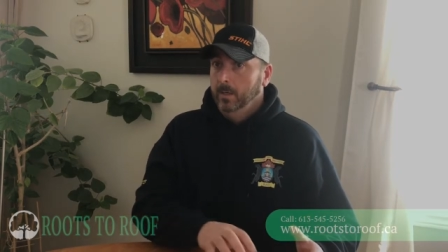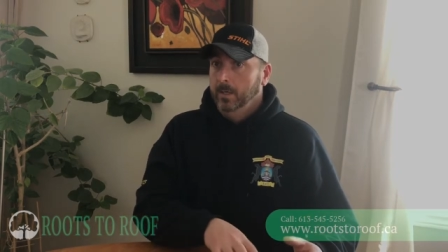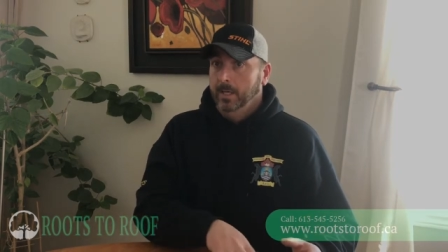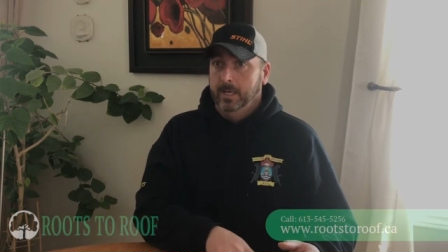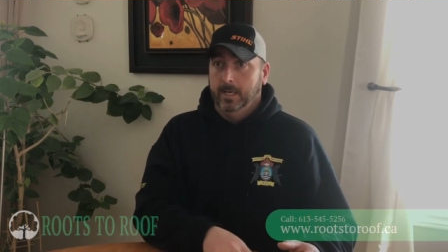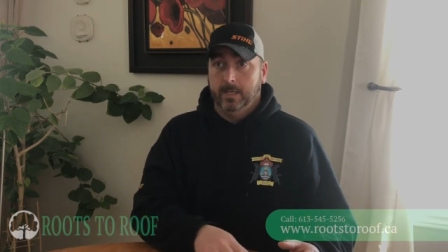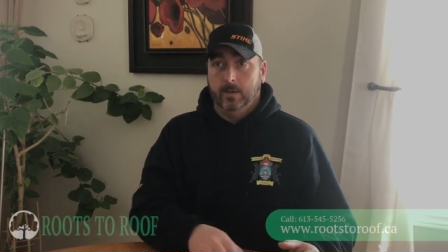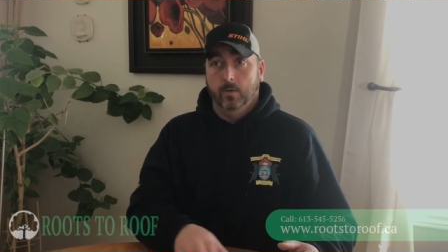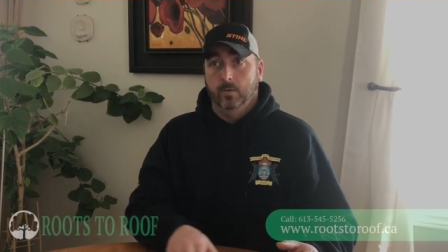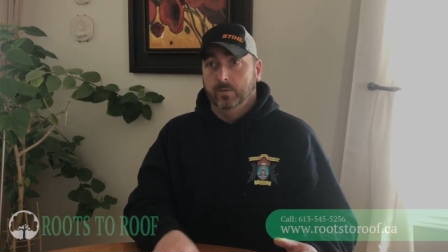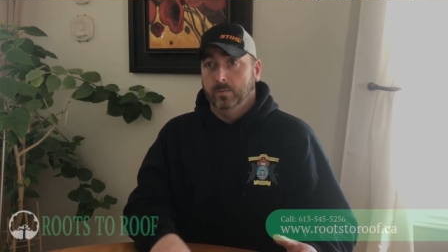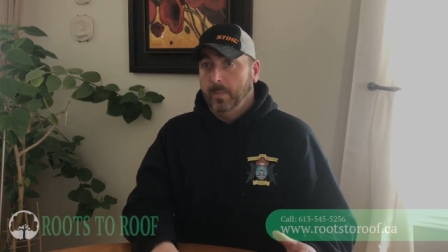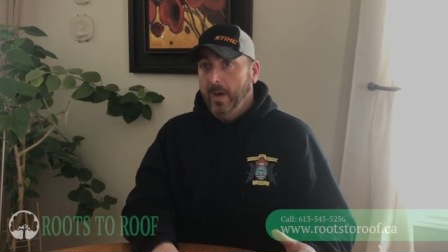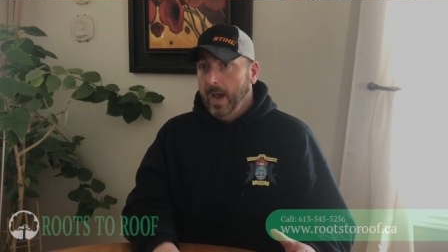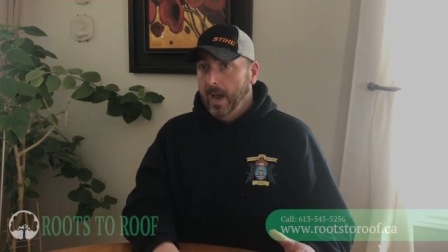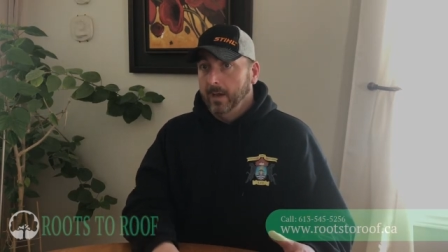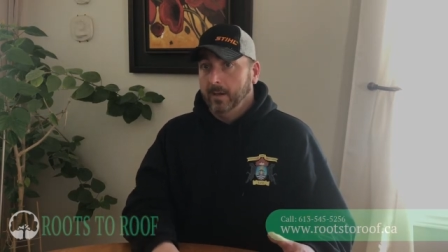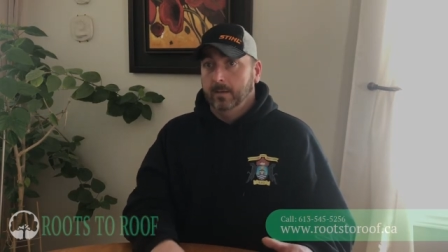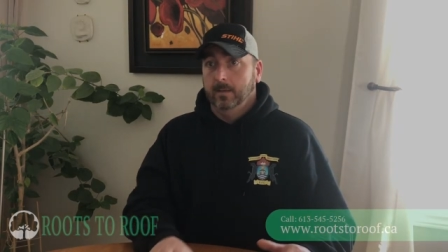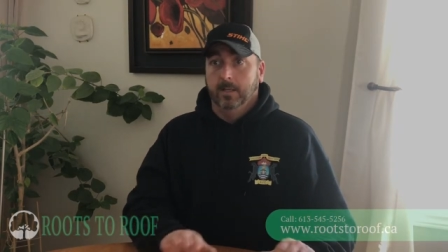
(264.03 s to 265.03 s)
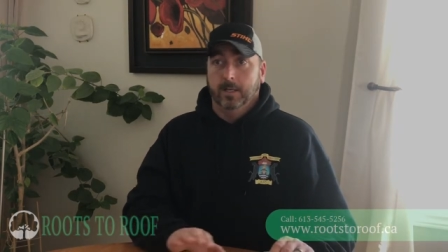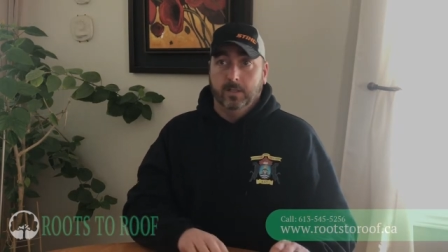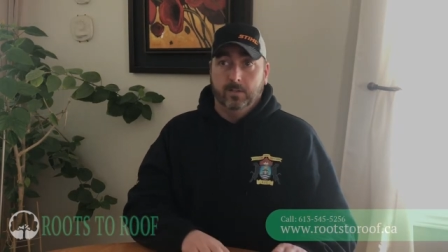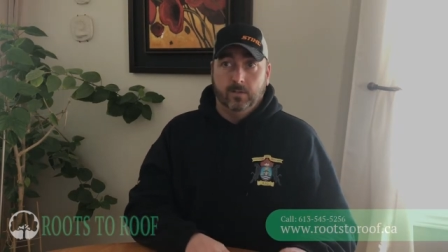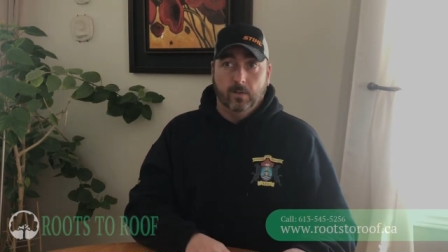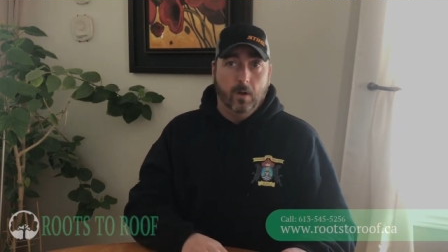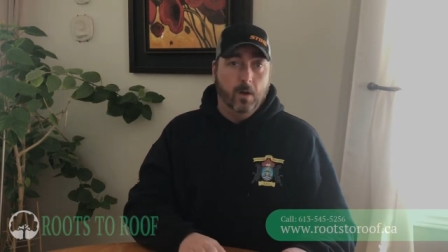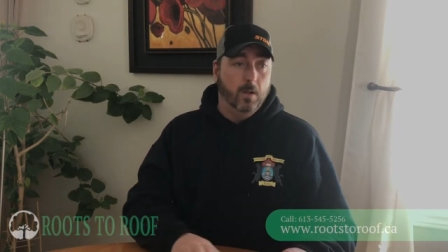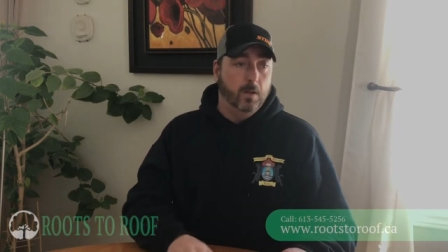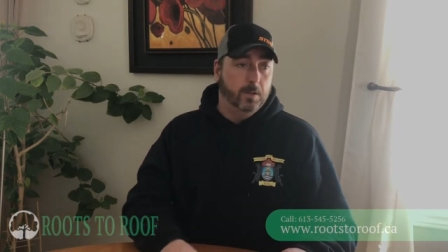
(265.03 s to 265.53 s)
it goes back.
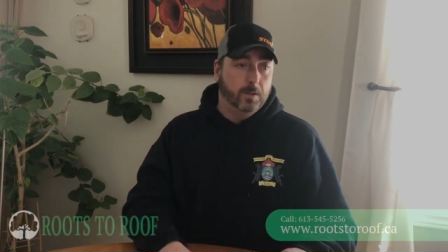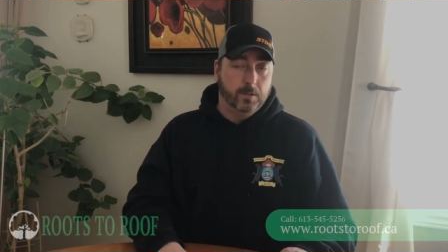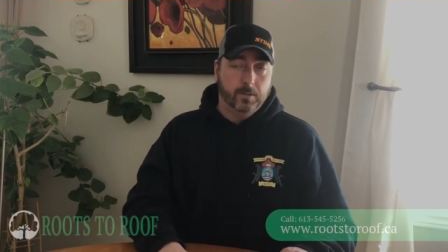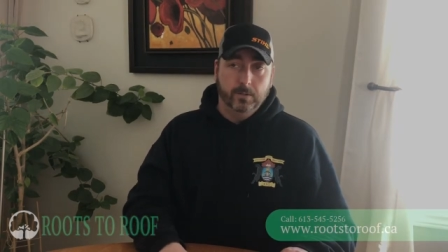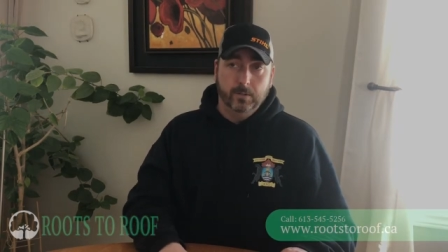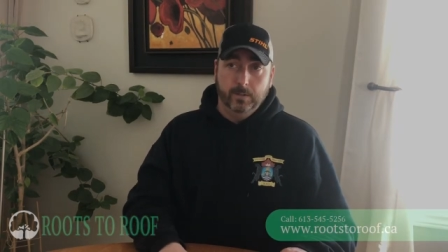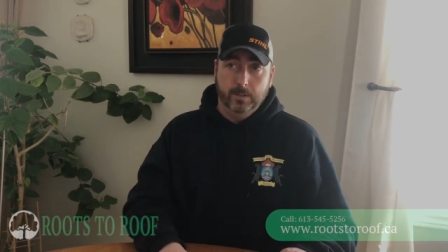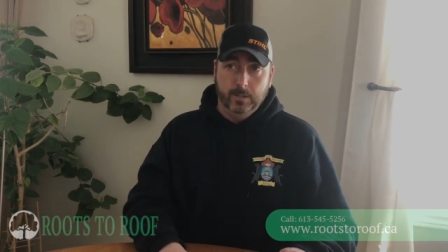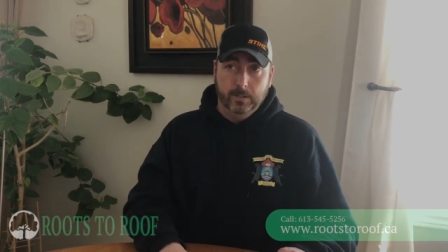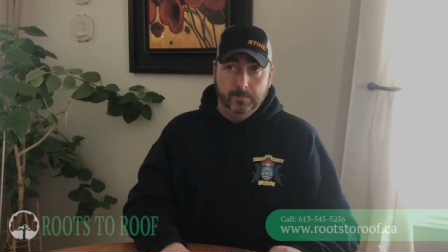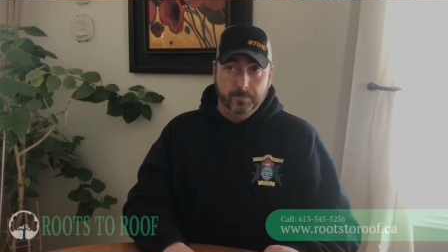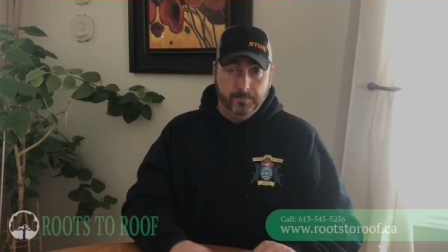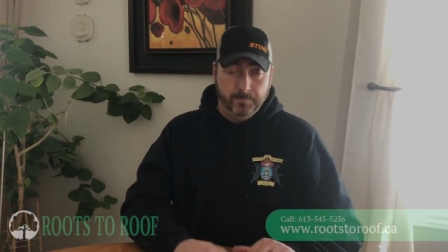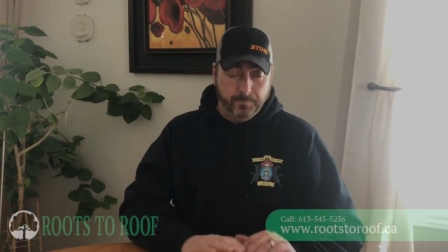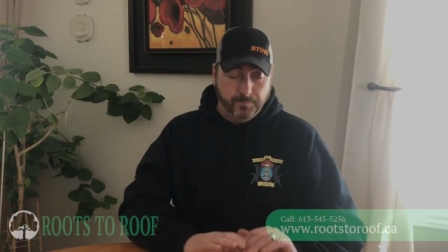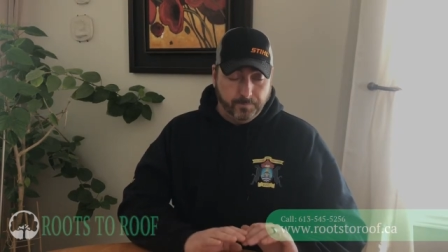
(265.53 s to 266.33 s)
It's all included.